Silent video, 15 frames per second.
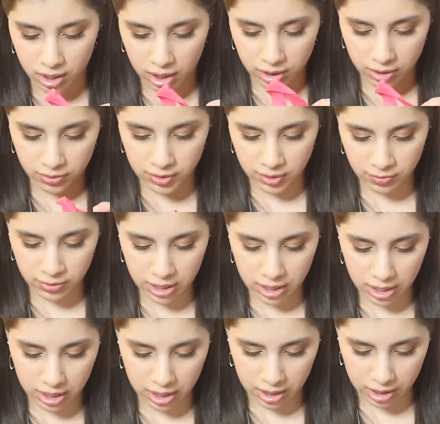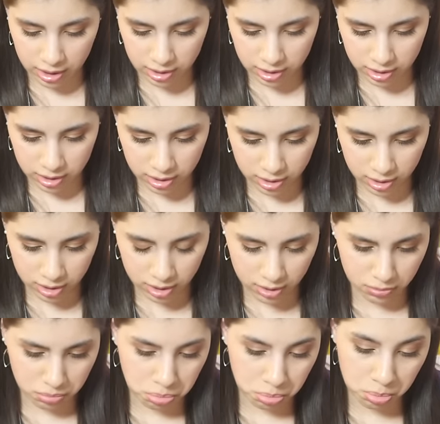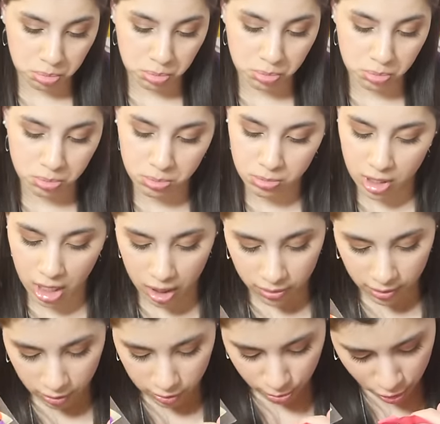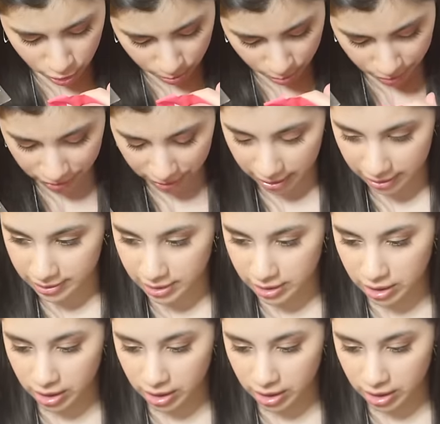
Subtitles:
And there's something in it. There's multiple things in